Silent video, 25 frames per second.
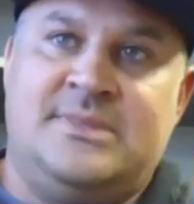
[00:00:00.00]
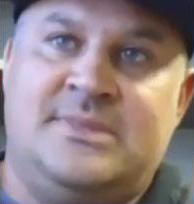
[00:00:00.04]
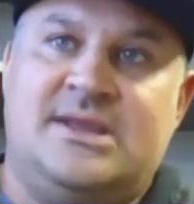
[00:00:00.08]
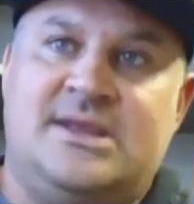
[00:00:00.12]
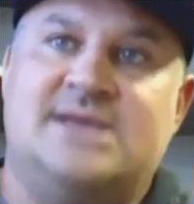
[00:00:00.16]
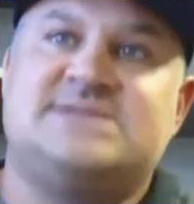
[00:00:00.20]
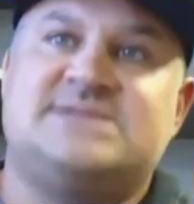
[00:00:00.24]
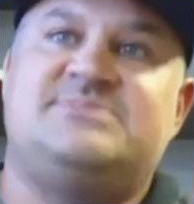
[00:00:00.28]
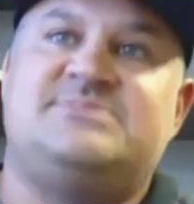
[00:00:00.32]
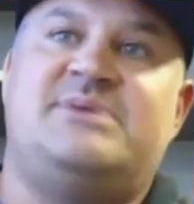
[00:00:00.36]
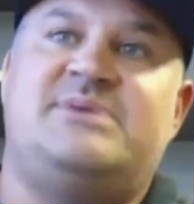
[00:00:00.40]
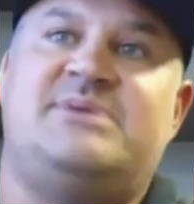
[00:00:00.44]

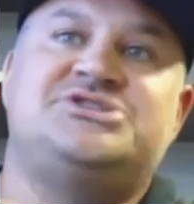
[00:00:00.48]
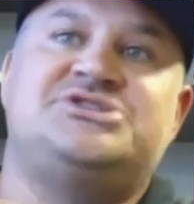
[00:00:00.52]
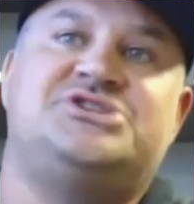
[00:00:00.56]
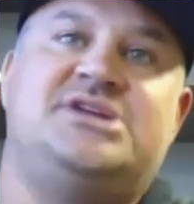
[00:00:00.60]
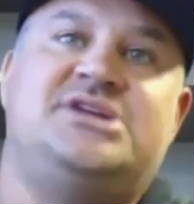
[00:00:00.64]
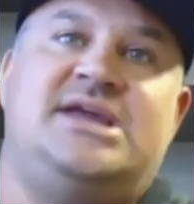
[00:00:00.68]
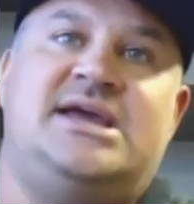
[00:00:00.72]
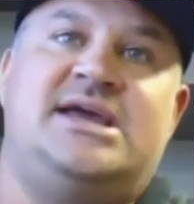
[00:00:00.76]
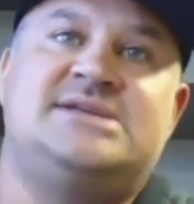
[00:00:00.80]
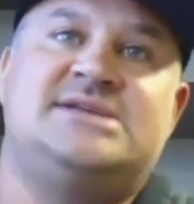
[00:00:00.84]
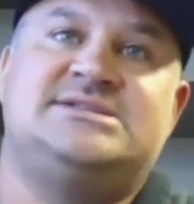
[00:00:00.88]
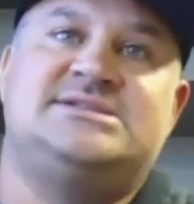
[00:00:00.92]

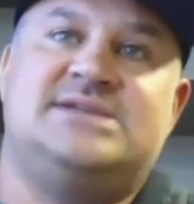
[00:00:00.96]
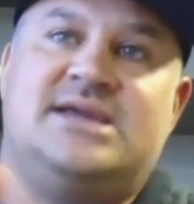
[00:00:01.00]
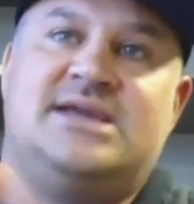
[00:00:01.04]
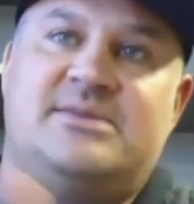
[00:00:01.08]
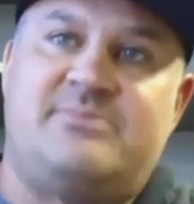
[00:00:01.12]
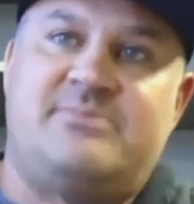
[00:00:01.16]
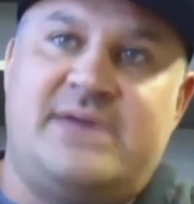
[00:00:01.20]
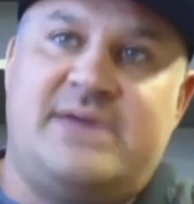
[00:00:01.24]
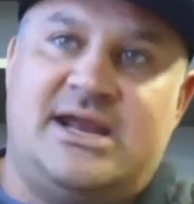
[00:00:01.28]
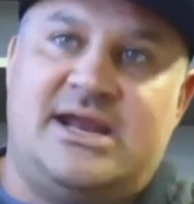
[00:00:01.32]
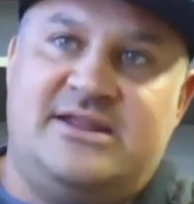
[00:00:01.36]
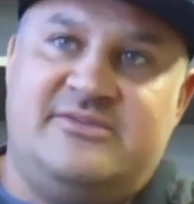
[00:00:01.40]
especially as the
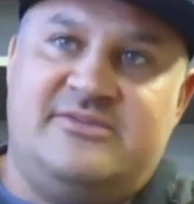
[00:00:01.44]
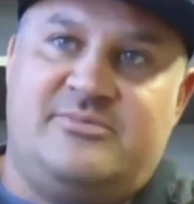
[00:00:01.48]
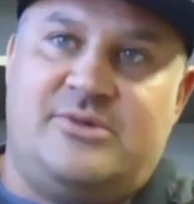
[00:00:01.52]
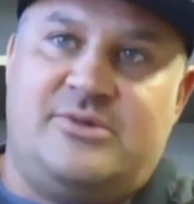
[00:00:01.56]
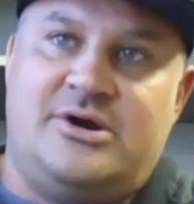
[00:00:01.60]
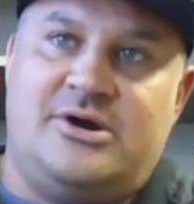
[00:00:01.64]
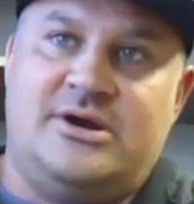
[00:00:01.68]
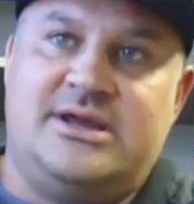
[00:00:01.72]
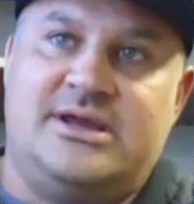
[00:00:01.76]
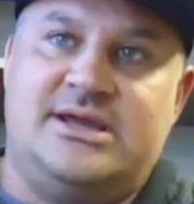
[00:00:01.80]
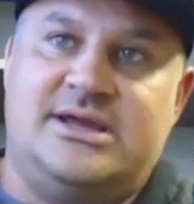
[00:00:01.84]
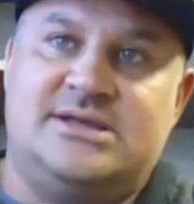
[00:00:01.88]
competitive
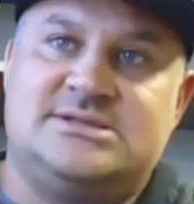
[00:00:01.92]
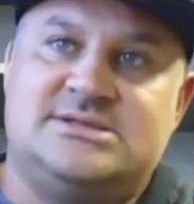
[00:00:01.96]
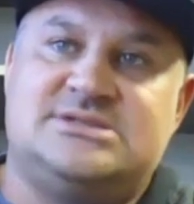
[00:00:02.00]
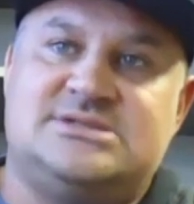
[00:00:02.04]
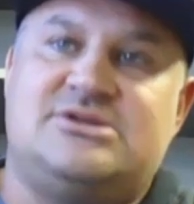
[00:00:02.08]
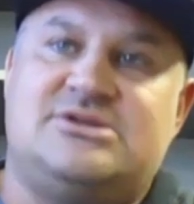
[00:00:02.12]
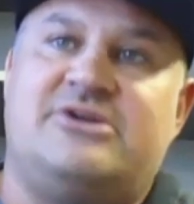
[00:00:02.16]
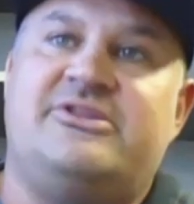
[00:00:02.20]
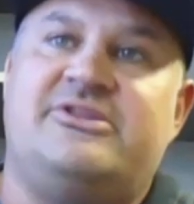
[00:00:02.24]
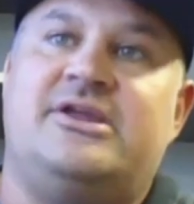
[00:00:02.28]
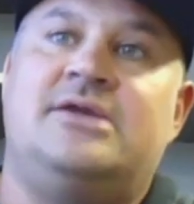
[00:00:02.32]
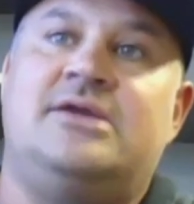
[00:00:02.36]
markets
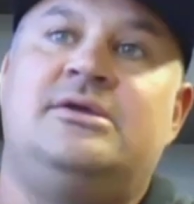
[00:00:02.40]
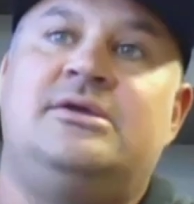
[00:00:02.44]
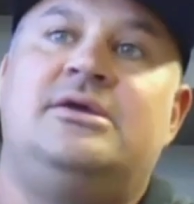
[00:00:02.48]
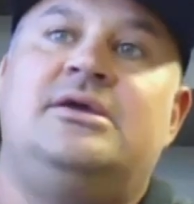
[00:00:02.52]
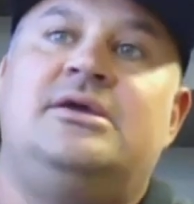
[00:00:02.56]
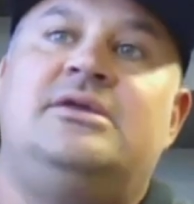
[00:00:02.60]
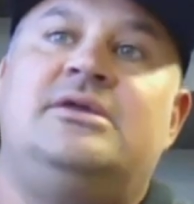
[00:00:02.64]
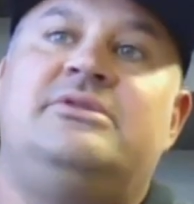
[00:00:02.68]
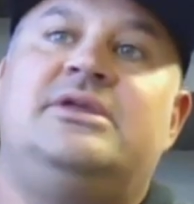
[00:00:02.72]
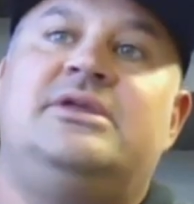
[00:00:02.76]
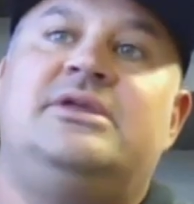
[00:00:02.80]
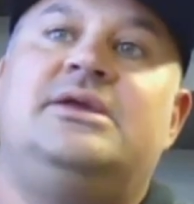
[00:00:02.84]
or
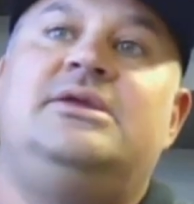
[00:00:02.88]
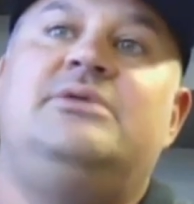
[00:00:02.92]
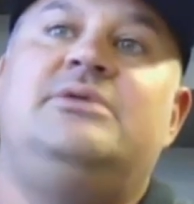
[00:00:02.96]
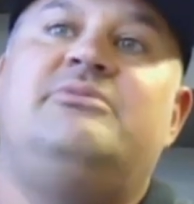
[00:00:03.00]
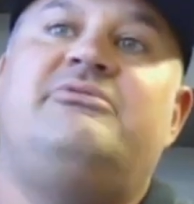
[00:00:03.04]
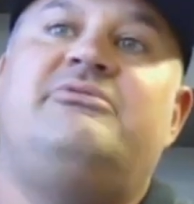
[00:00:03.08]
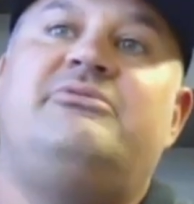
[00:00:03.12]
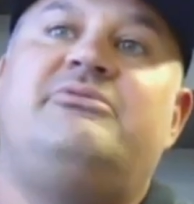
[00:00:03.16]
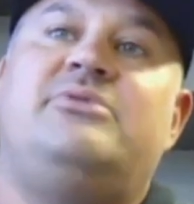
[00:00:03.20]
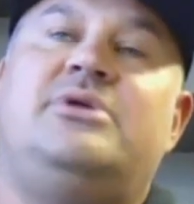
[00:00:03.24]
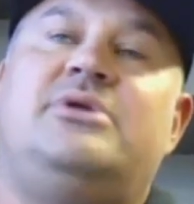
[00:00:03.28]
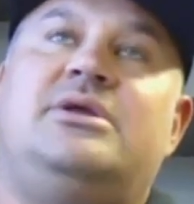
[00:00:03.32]
the
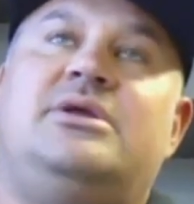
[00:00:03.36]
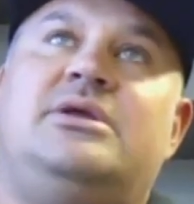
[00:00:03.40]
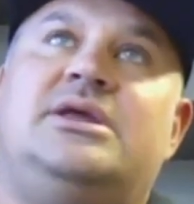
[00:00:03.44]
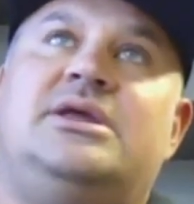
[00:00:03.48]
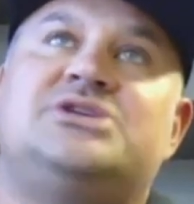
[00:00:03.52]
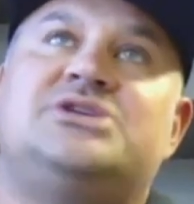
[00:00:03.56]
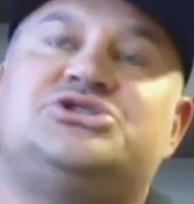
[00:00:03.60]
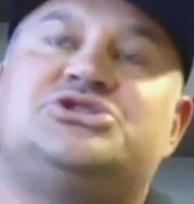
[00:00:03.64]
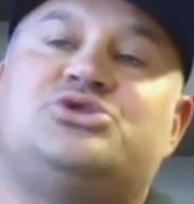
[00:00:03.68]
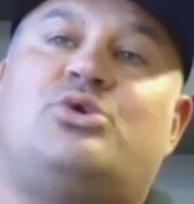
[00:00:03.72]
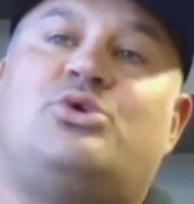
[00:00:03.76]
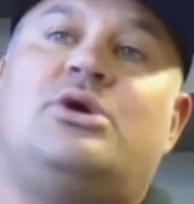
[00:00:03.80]

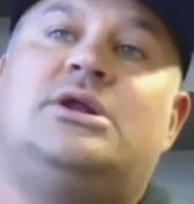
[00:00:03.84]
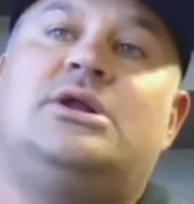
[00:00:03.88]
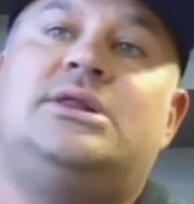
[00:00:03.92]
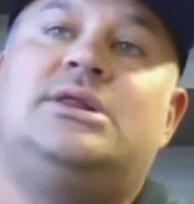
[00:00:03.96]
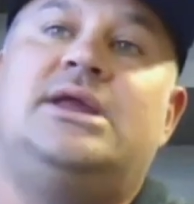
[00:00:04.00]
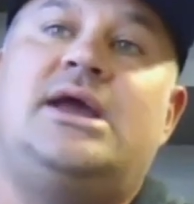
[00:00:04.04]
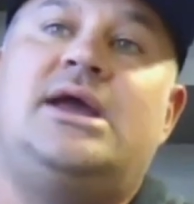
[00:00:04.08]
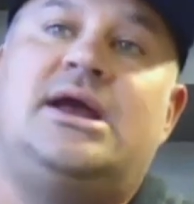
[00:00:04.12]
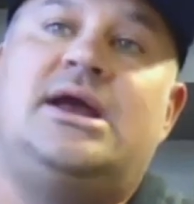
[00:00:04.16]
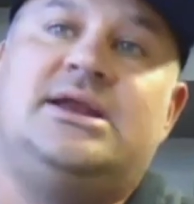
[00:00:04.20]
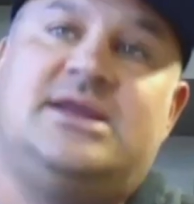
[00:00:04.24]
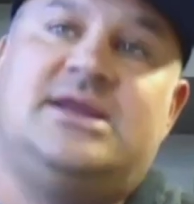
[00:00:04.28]

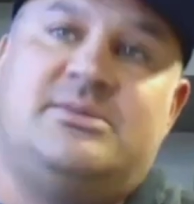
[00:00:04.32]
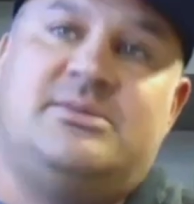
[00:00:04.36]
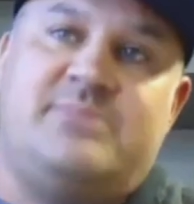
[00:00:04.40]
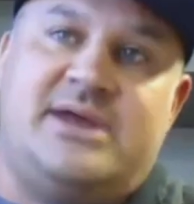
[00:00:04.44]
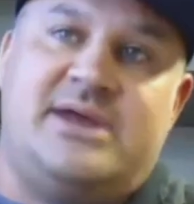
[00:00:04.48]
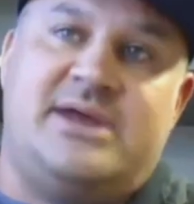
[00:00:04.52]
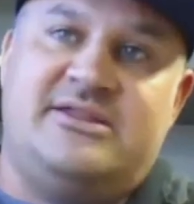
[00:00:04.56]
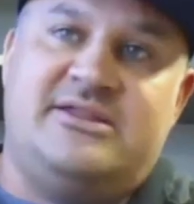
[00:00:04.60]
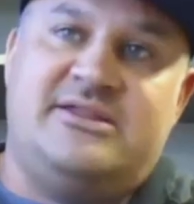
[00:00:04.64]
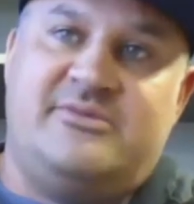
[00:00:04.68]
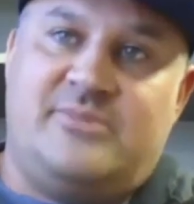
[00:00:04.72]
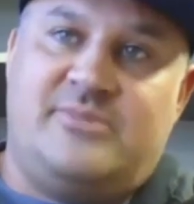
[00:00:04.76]
historically
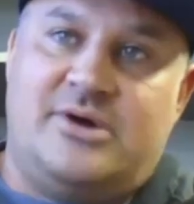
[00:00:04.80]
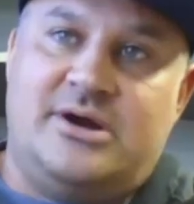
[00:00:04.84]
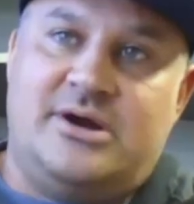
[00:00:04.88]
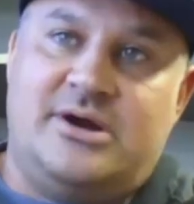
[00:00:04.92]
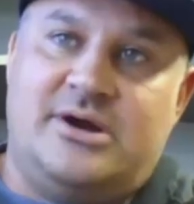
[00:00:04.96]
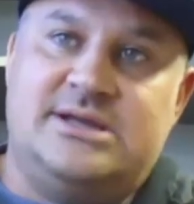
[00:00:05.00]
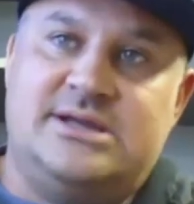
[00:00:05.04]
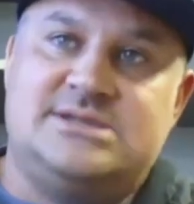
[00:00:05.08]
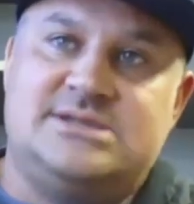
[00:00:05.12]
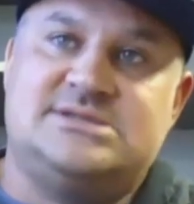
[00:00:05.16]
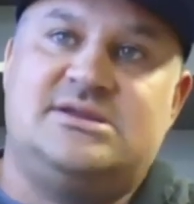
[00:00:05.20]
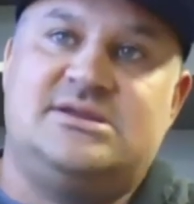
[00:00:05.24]
uncompetitive
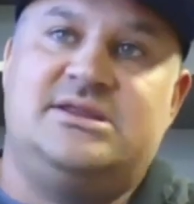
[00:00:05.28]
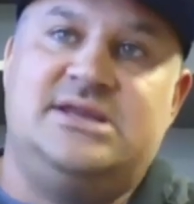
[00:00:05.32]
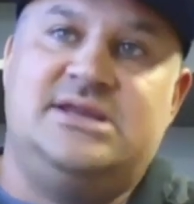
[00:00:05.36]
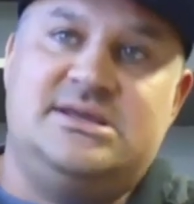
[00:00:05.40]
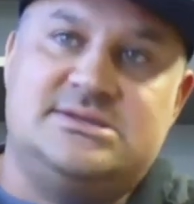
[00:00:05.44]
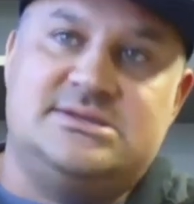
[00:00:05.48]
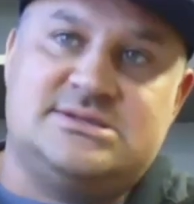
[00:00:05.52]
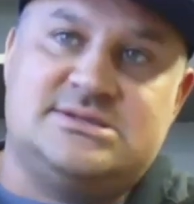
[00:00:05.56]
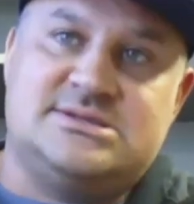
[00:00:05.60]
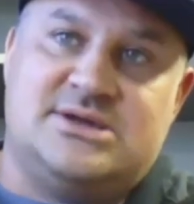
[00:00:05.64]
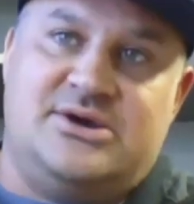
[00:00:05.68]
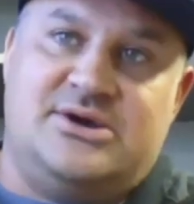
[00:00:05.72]
markets on the
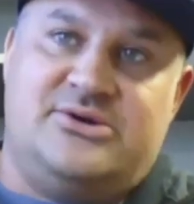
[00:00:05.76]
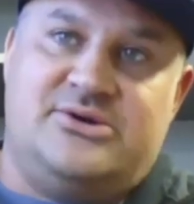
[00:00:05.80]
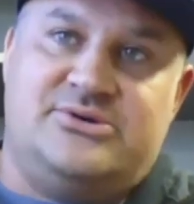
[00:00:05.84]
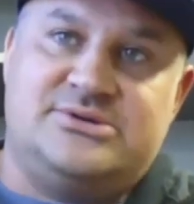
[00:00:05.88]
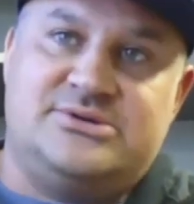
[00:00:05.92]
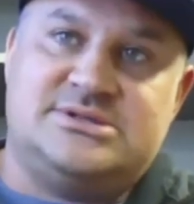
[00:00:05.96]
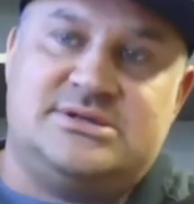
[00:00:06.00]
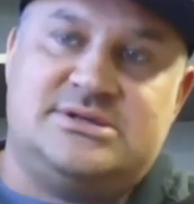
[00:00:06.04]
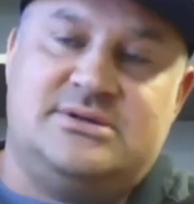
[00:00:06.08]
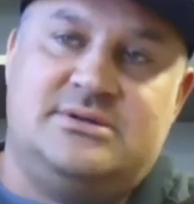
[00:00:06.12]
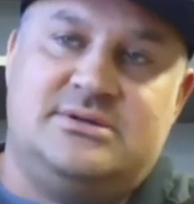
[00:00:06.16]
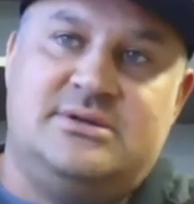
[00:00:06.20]
East
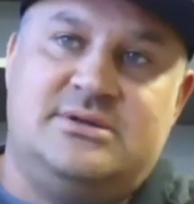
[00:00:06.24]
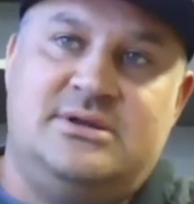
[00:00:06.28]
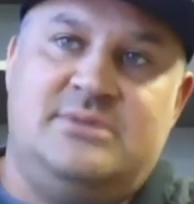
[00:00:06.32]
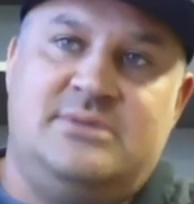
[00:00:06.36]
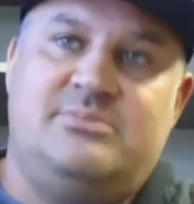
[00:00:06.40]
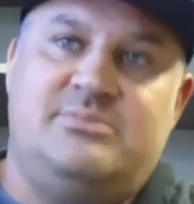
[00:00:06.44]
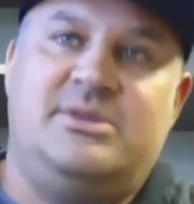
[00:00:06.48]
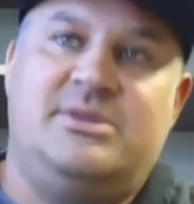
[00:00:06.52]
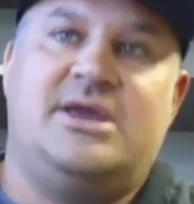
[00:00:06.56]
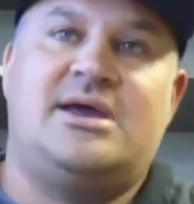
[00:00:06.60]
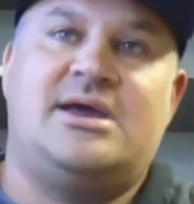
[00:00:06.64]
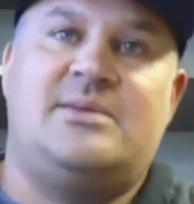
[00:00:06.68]
Coast
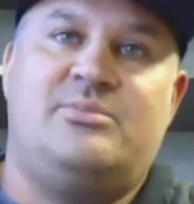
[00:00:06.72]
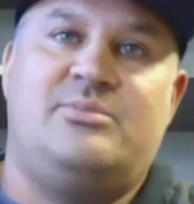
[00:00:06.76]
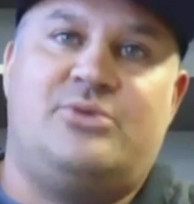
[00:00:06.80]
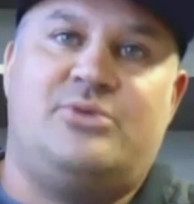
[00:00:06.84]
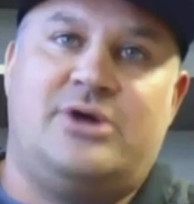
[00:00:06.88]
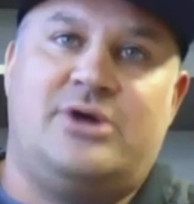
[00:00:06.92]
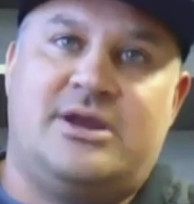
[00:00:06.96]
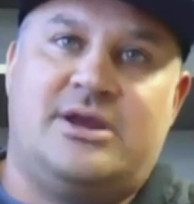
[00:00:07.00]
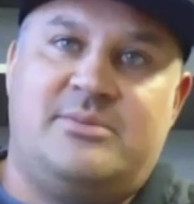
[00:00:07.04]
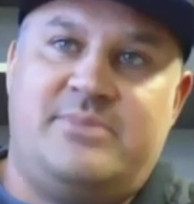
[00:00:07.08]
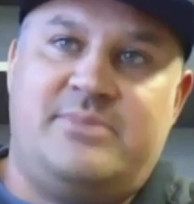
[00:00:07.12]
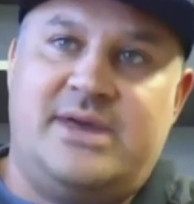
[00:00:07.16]
become
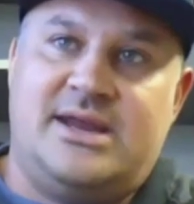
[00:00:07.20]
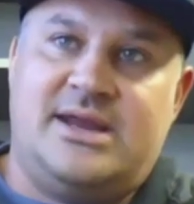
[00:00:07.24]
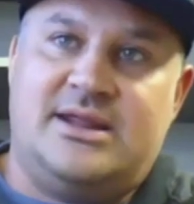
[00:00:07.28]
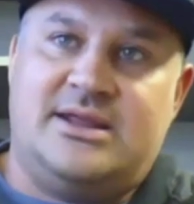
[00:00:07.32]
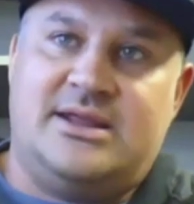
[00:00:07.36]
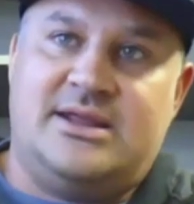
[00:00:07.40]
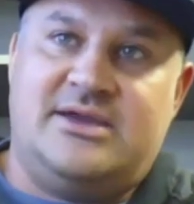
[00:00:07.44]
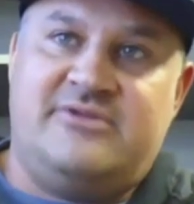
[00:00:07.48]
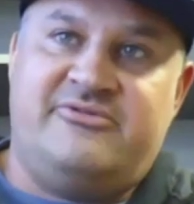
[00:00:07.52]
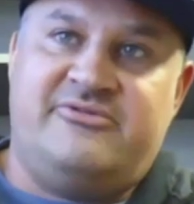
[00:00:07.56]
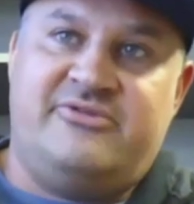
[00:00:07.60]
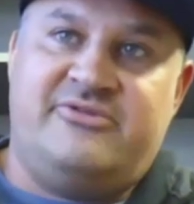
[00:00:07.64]
more
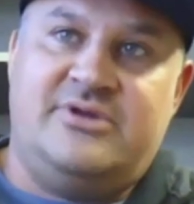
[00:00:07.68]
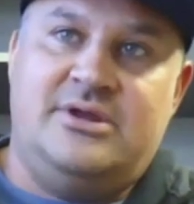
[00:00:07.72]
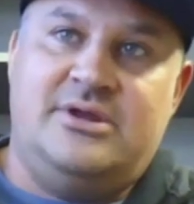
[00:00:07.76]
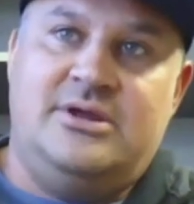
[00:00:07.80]
competitive.